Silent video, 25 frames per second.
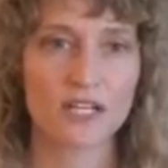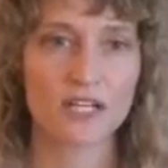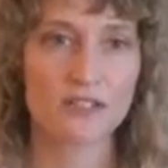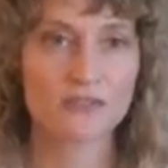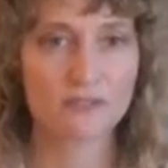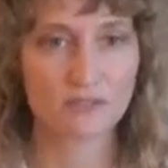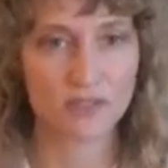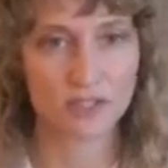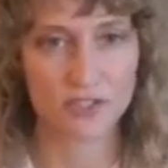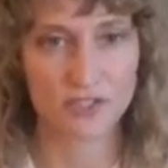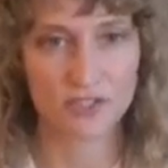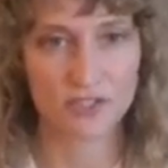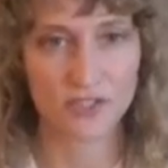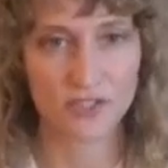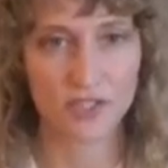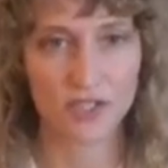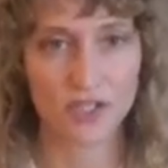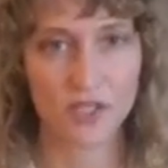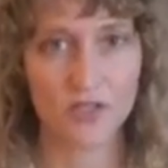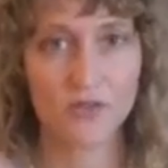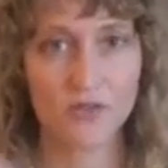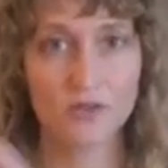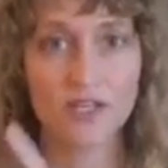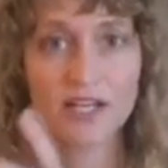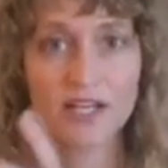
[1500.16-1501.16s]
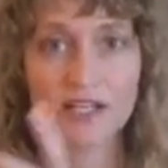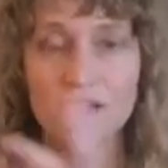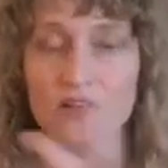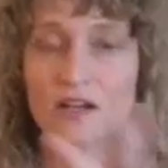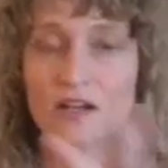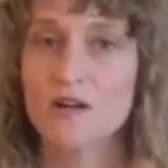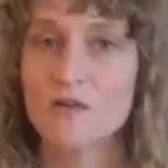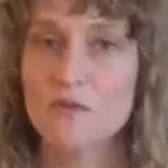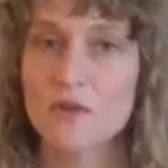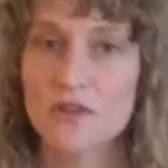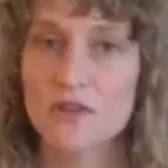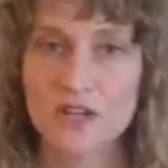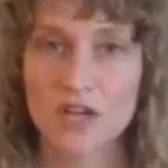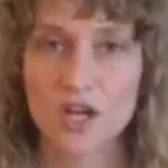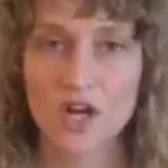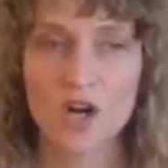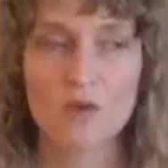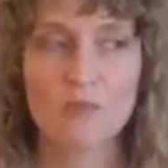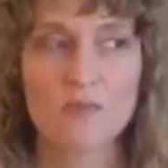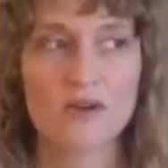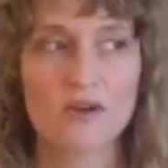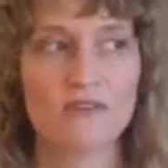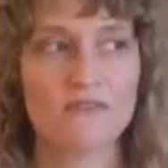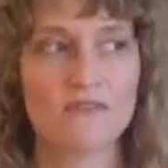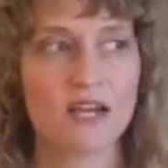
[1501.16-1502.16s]
ready for us to go? Like with
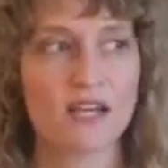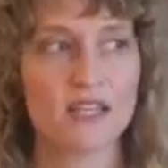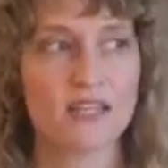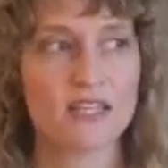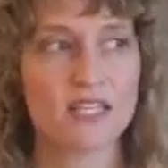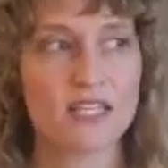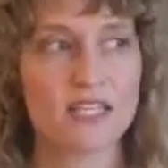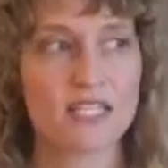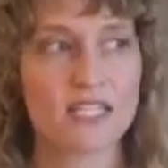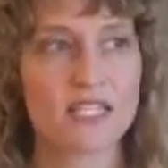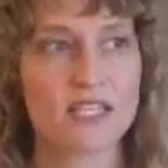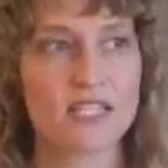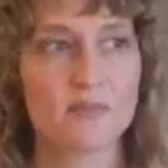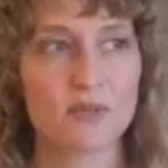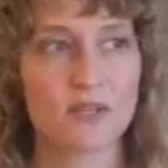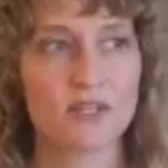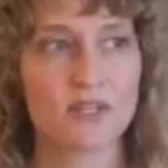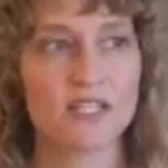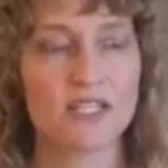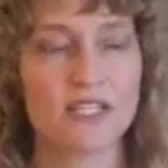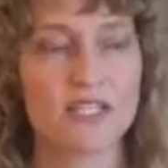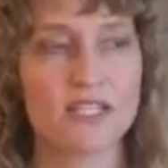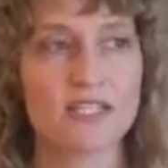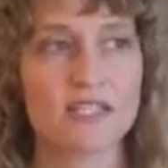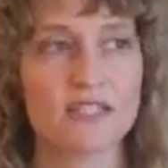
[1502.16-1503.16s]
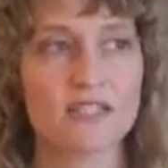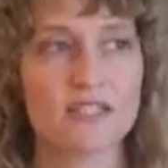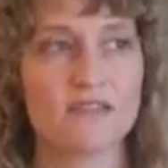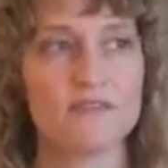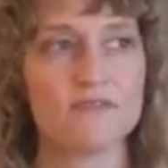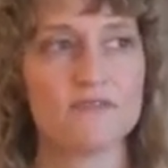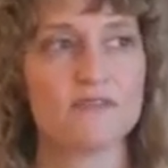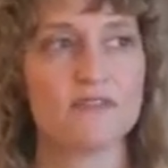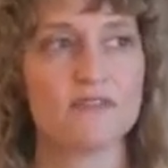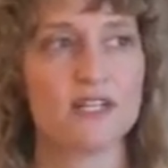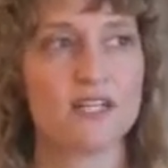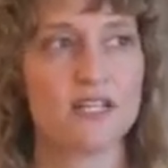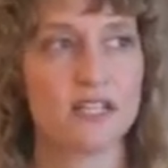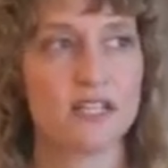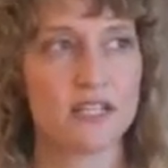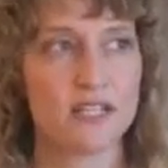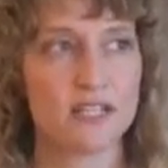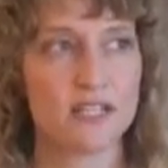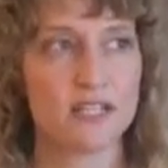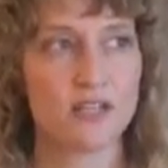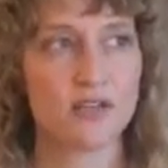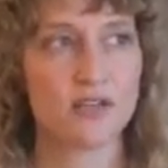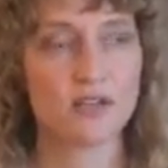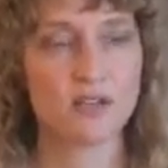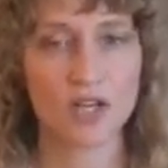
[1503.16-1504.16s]
COPE, I've had the experience of,
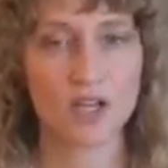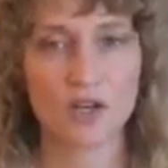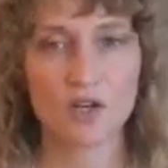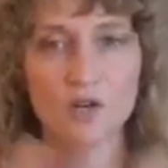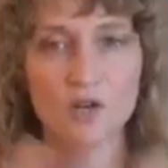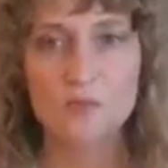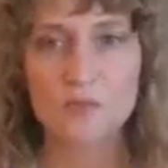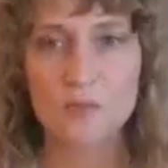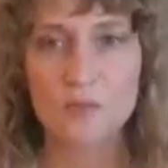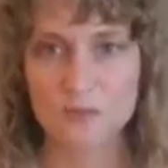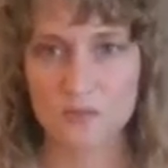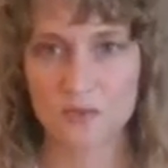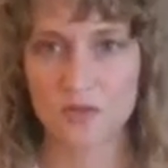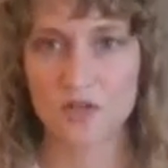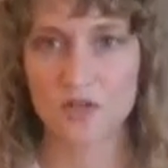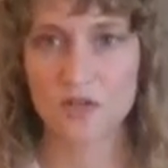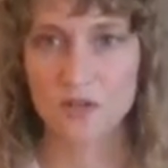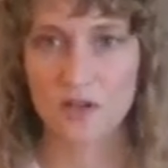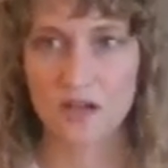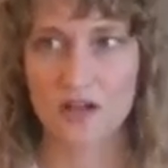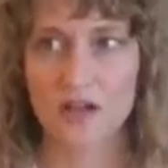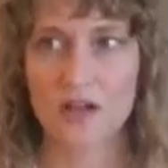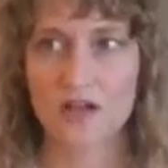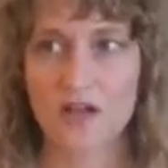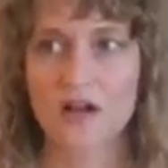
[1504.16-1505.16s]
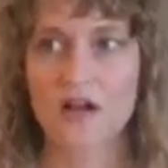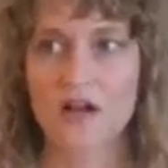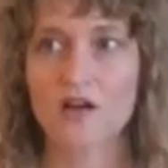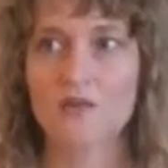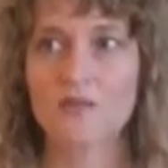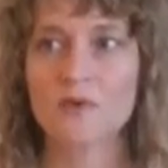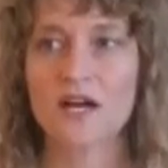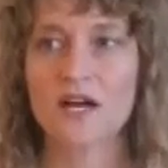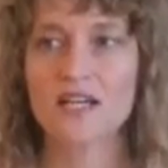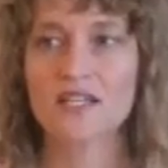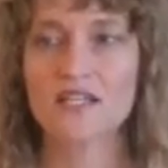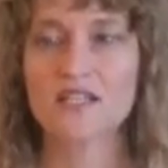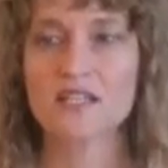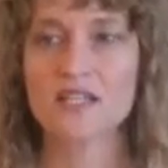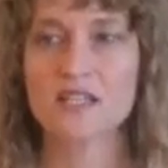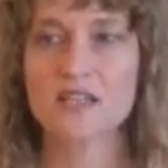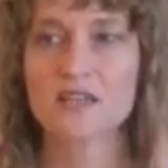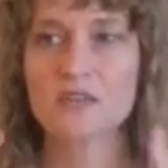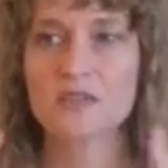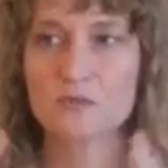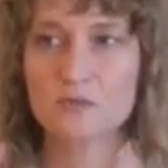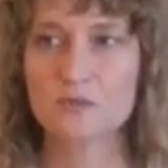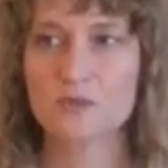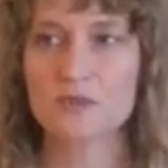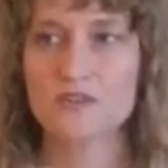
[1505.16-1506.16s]
COPE has
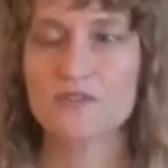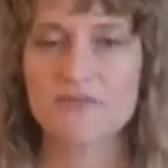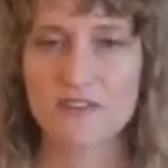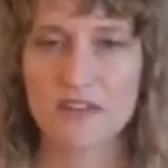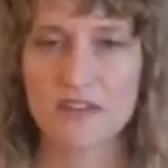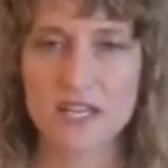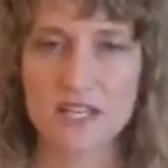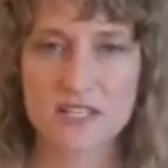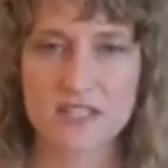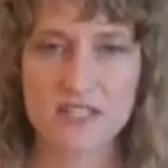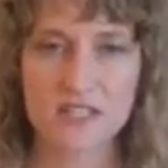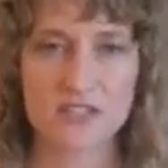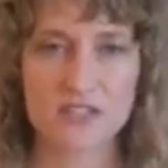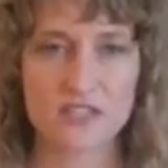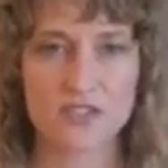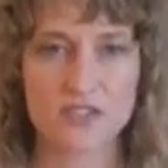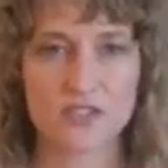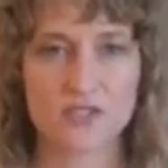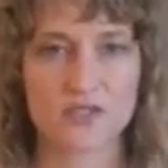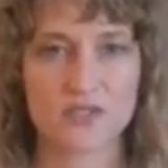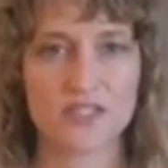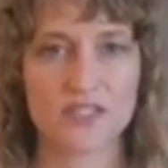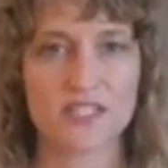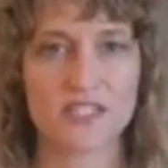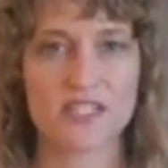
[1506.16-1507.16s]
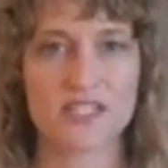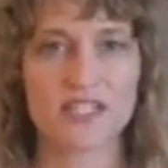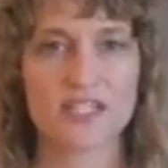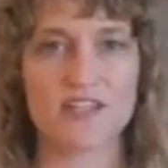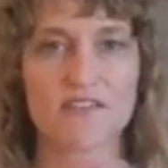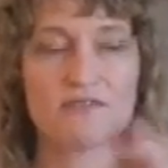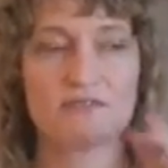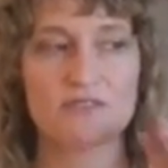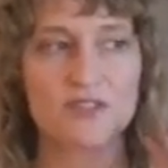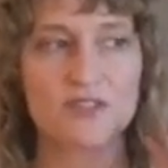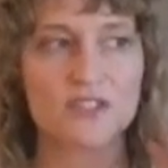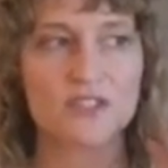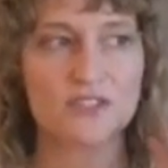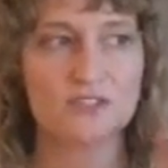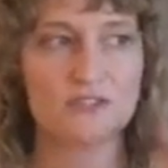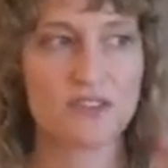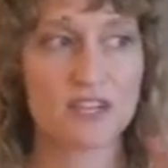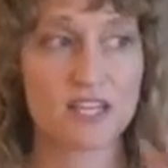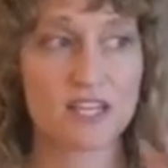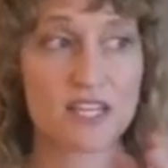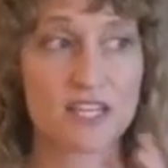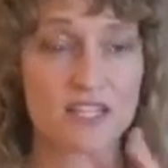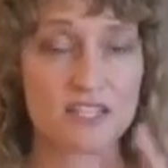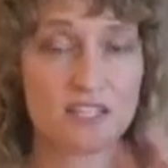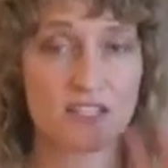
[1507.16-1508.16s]
3 phases to it. And the first
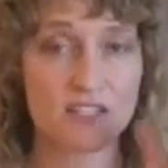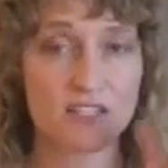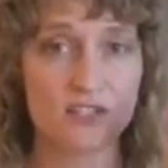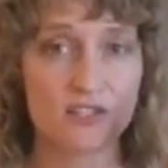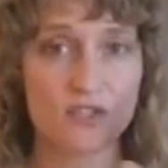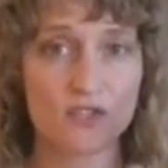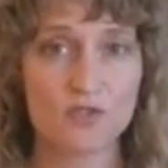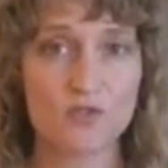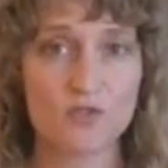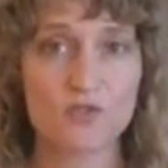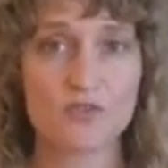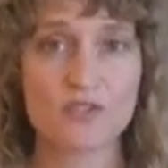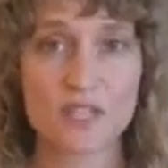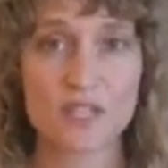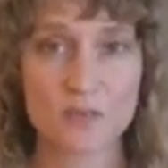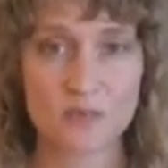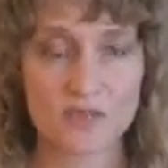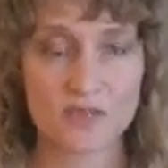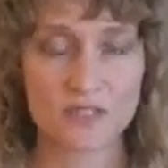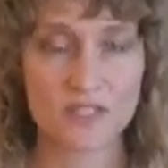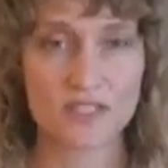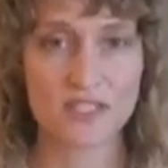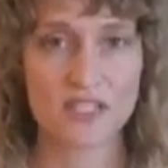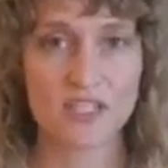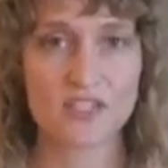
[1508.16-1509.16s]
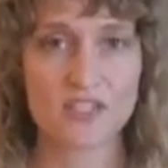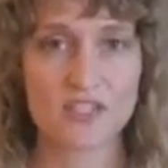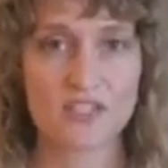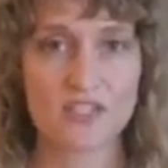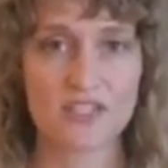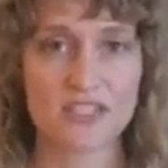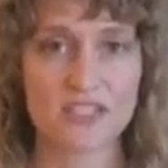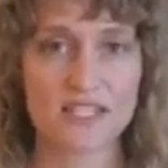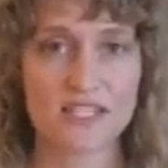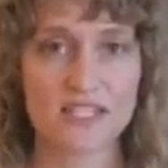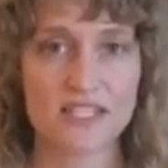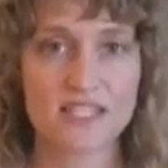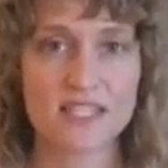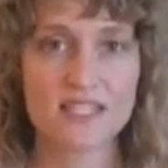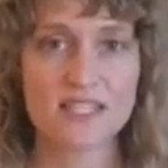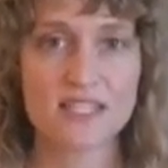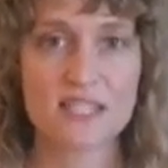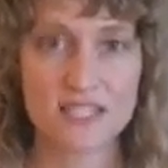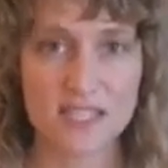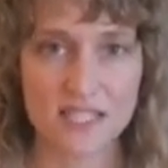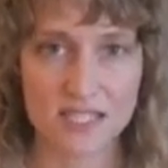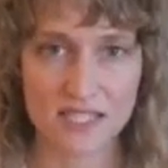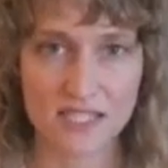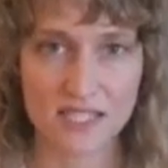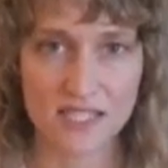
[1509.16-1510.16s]
phase in 2 separate sessions is
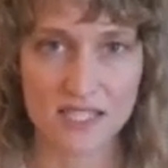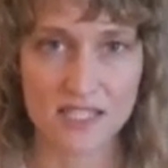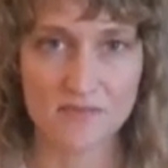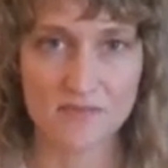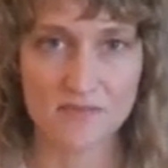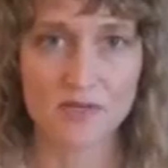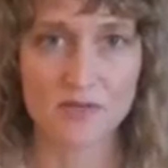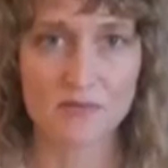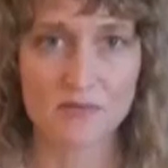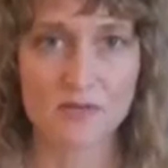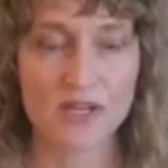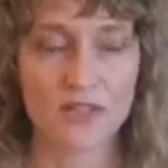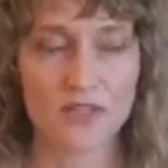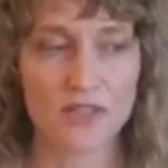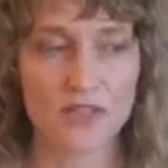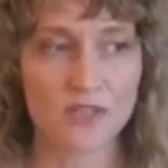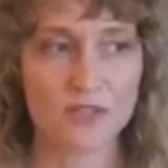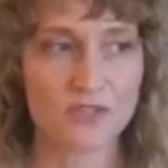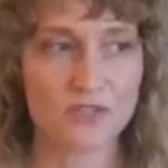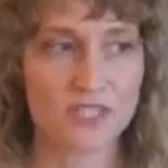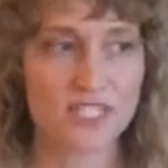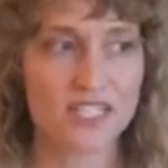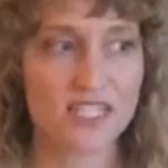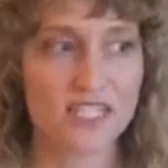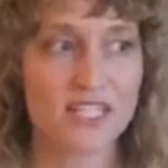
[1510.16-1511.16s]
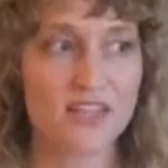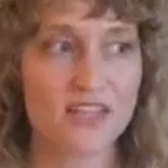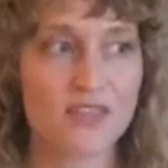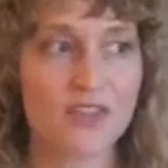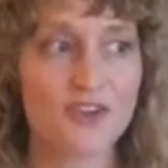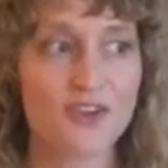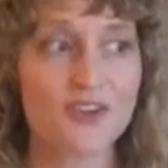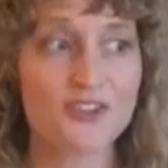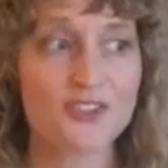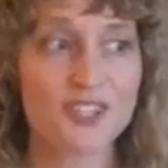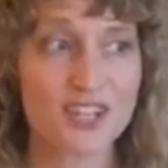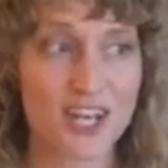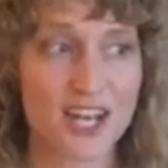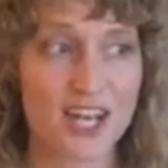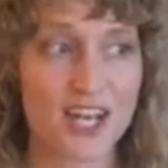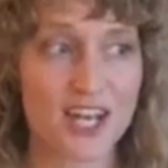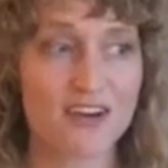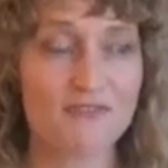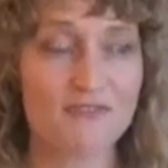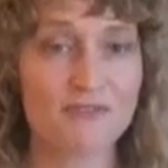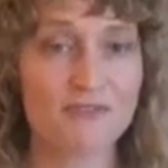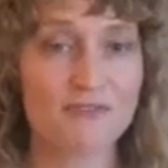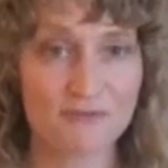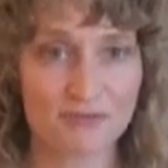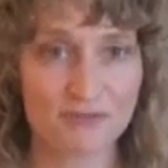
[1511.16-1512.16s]
the assessment by the OT. And there's
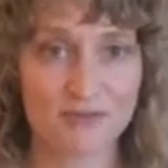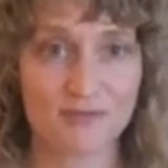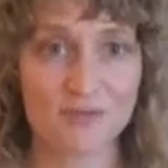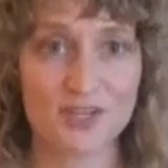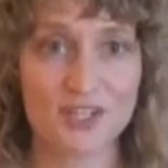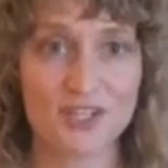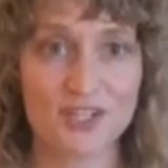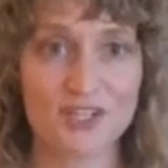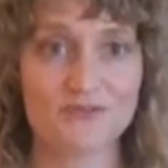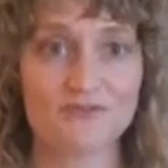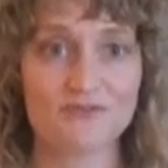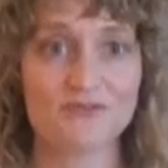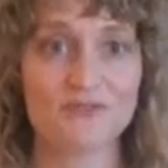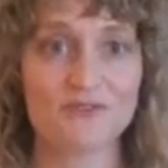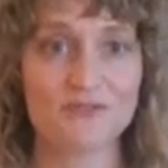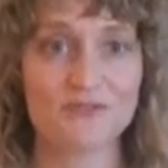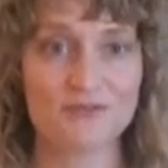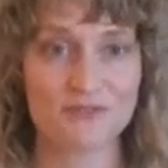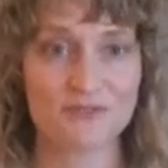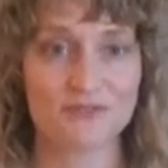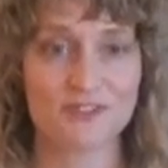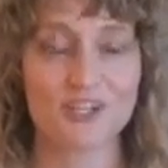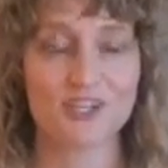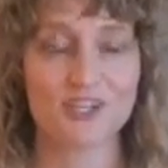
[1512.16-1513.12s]
enough information for